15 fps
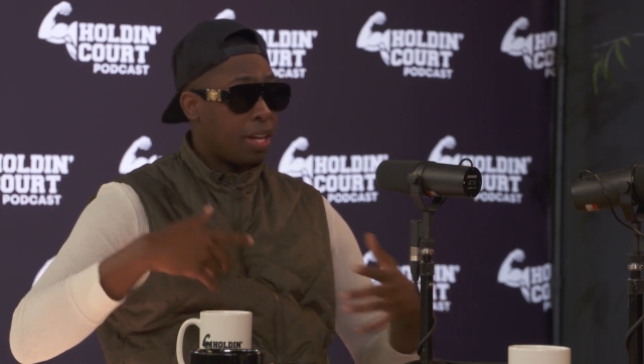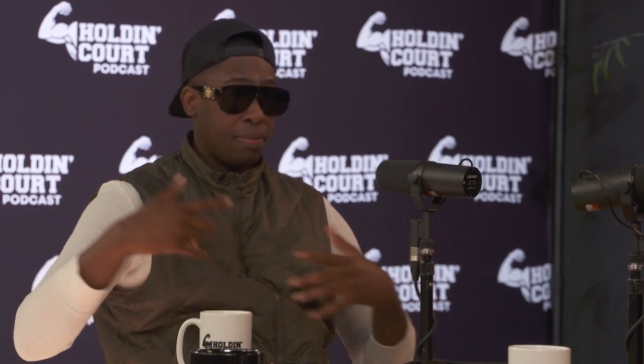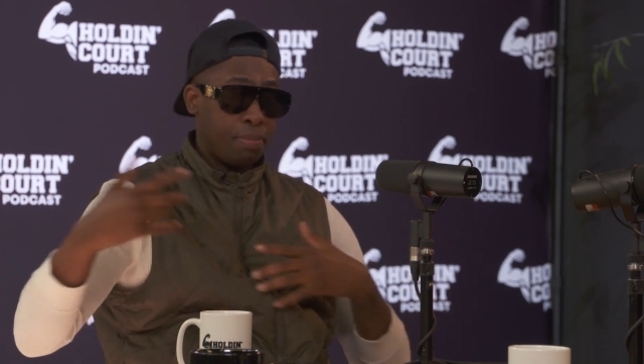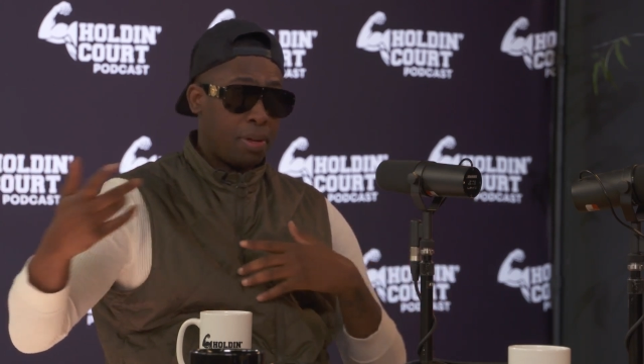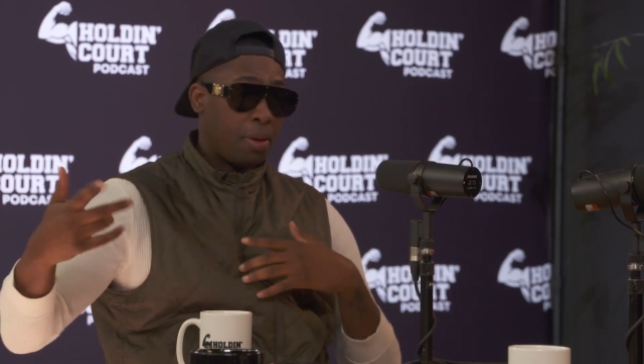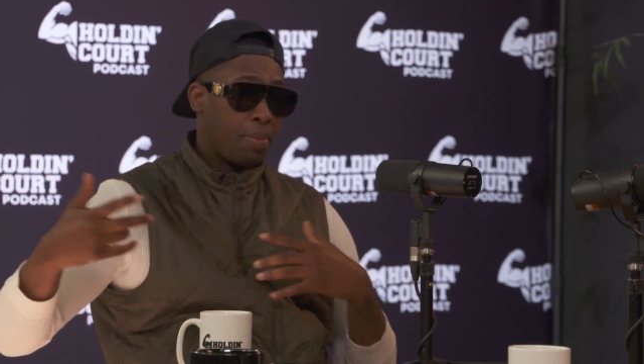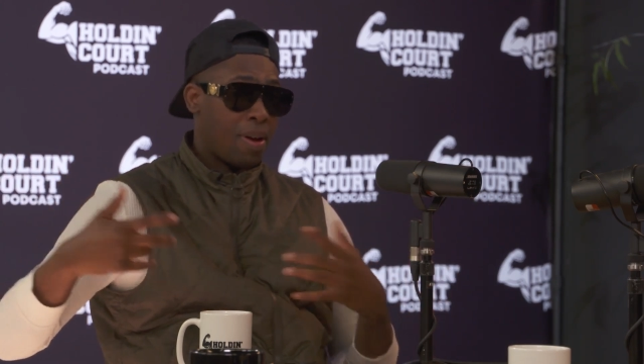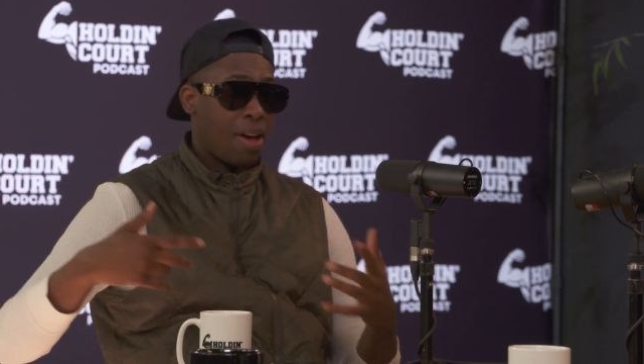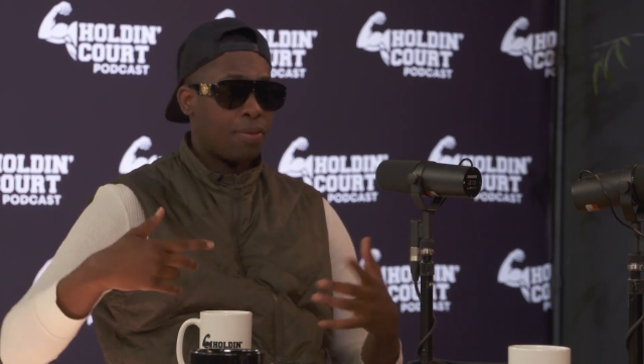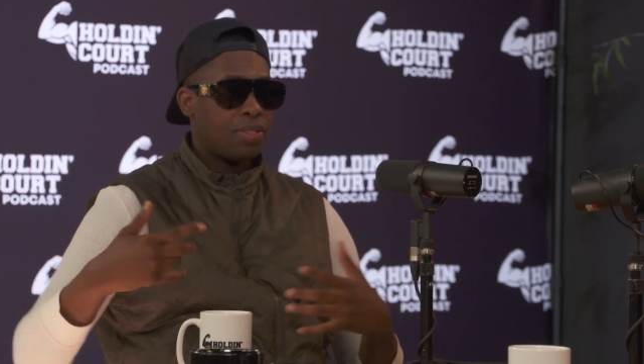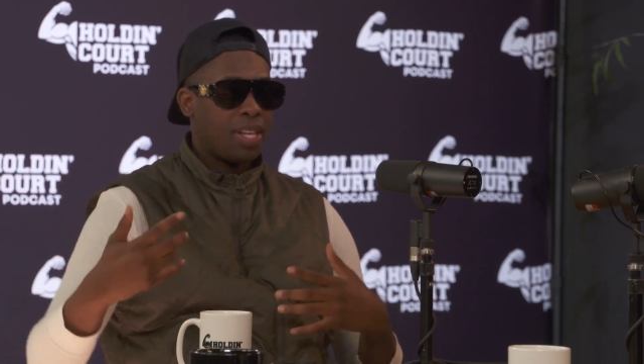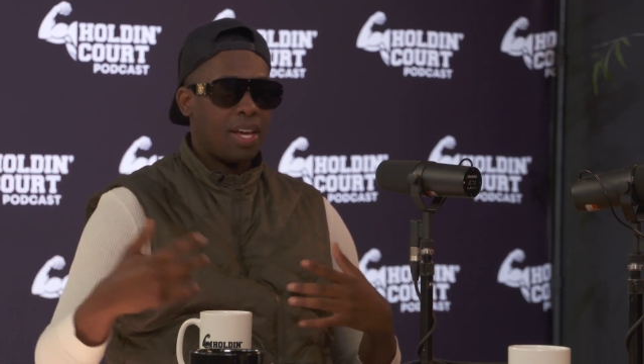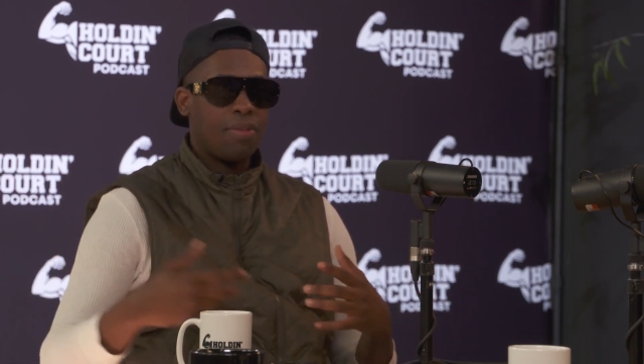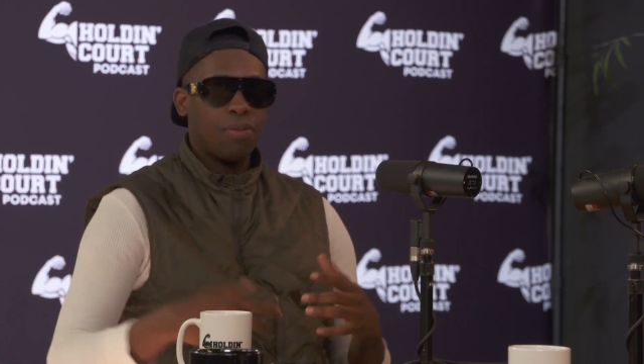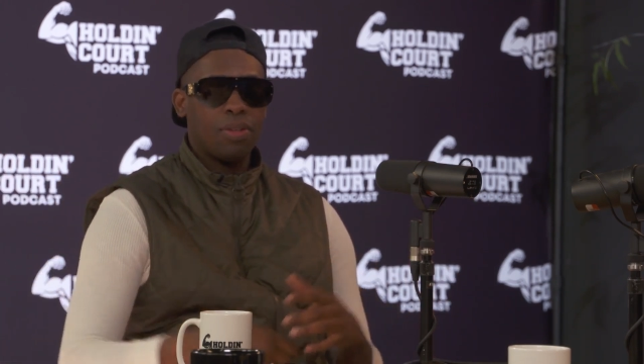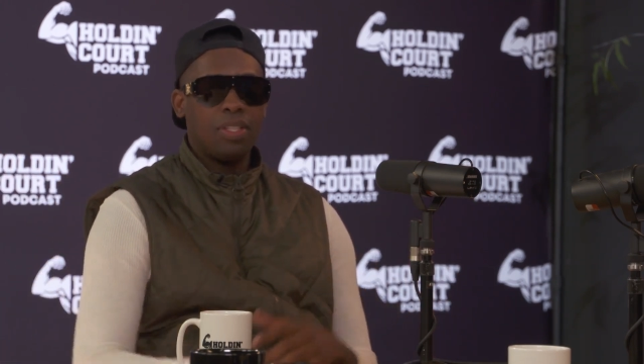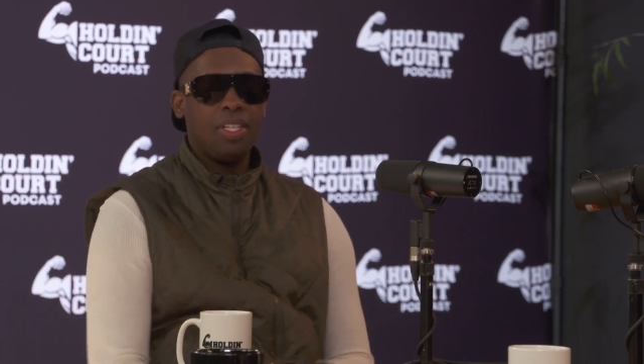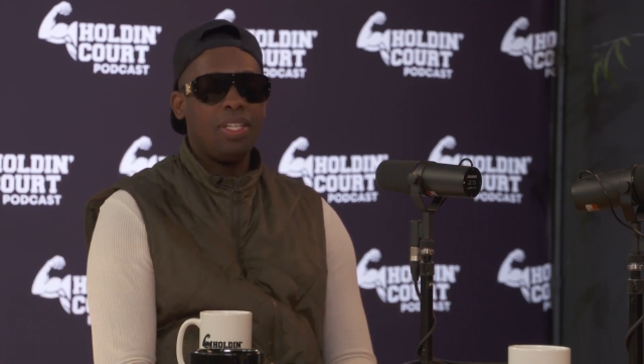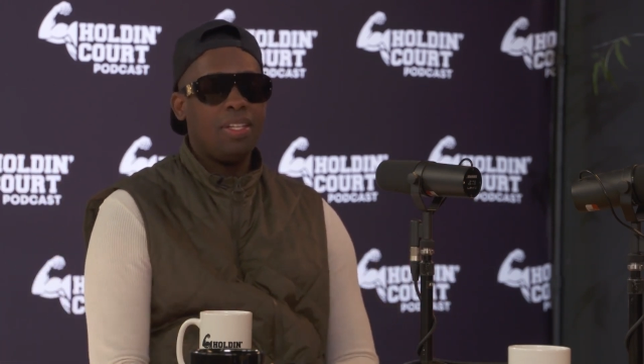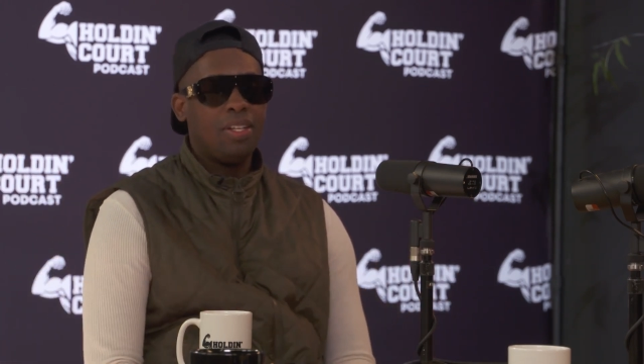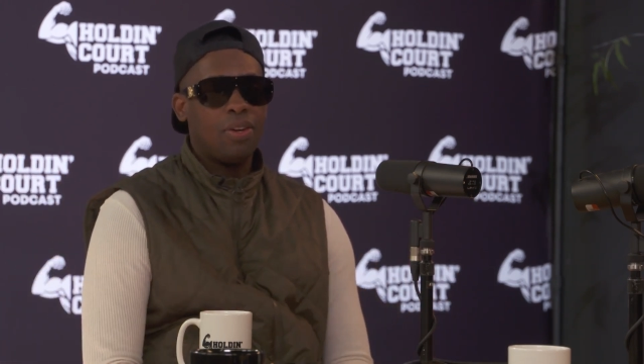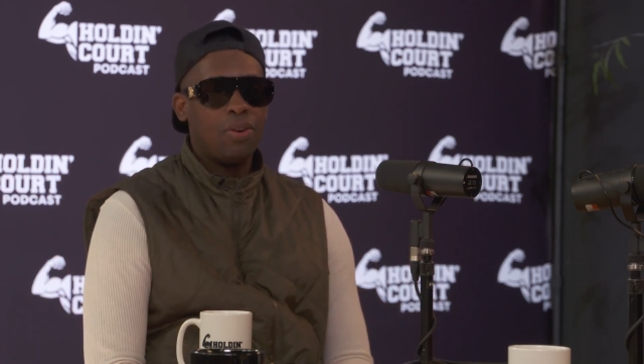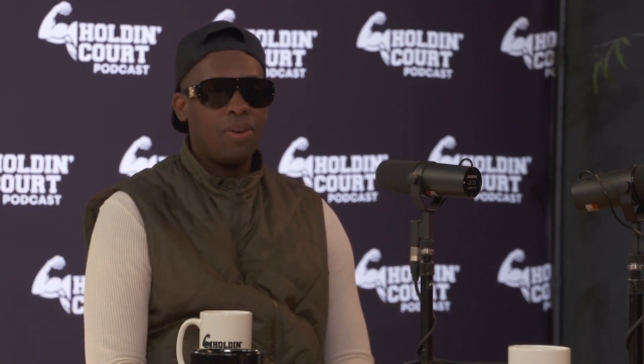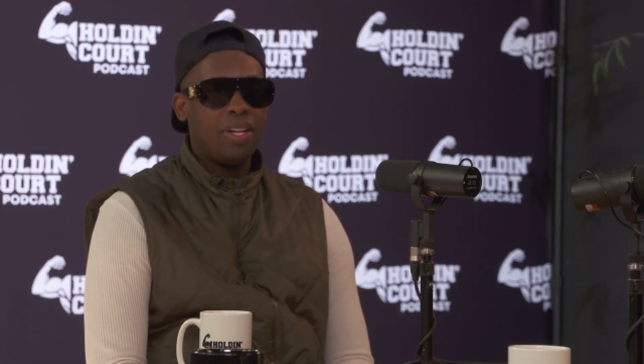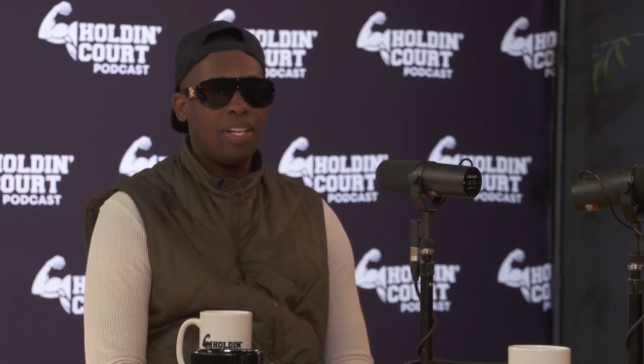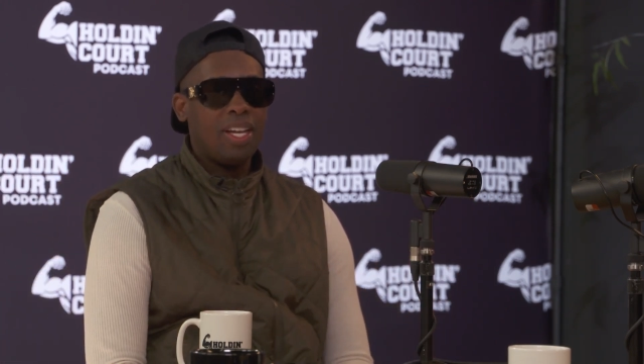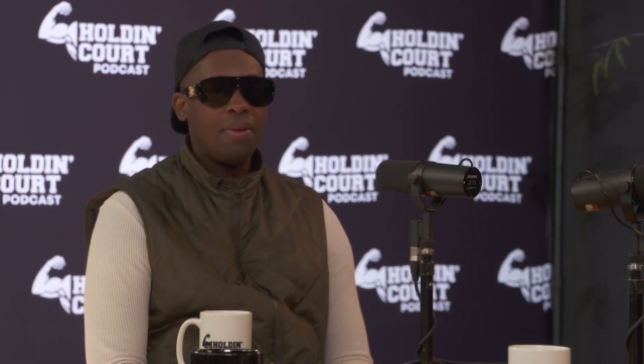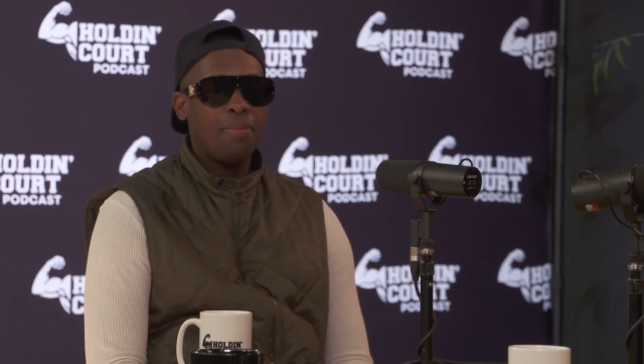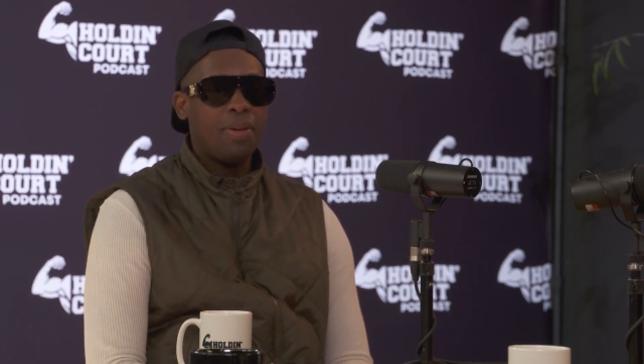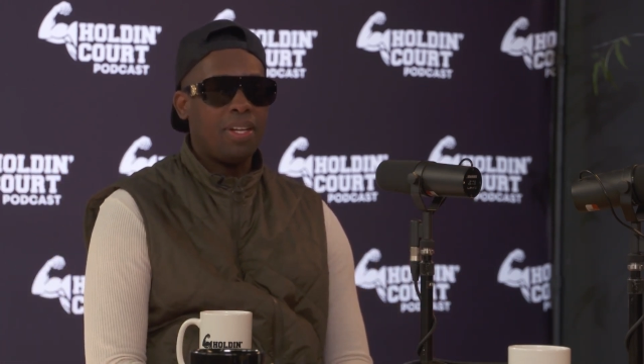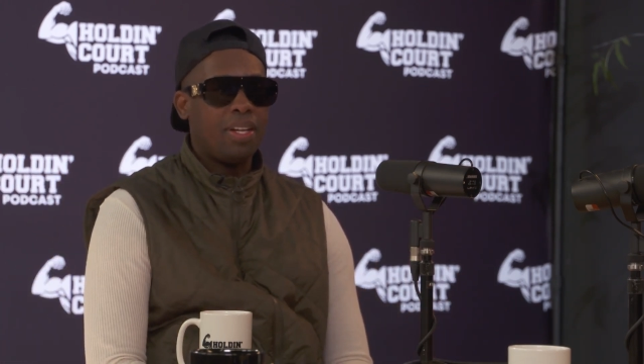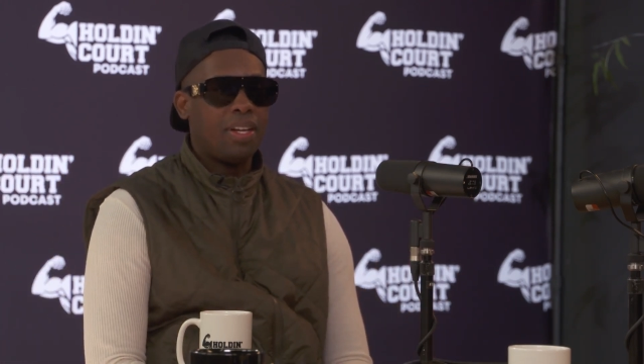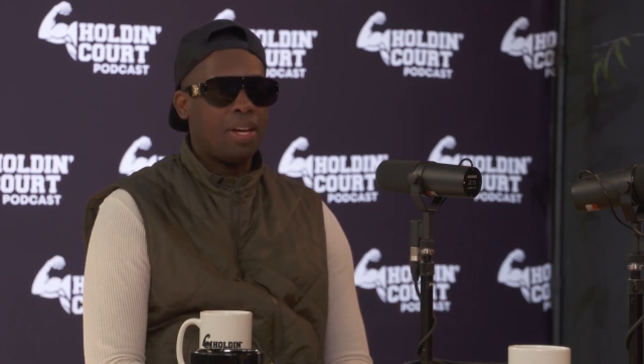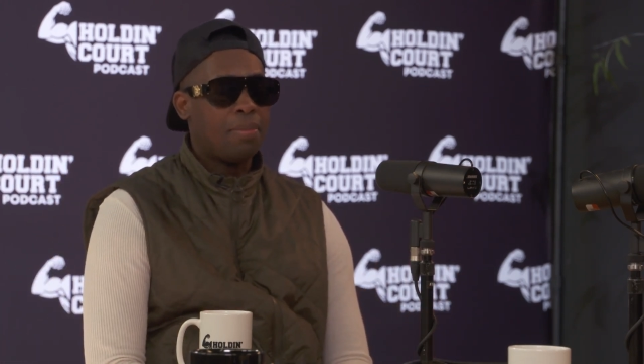And Pac was like really going in with it.